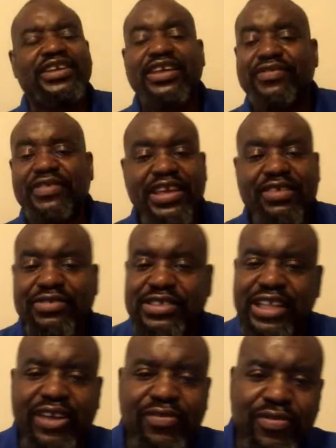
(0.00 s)
Even he was
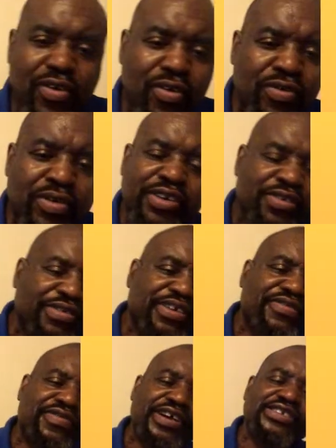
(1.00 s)
like, "Whoa, what a great
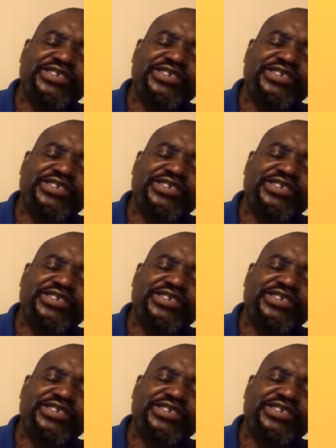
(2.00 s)
fight."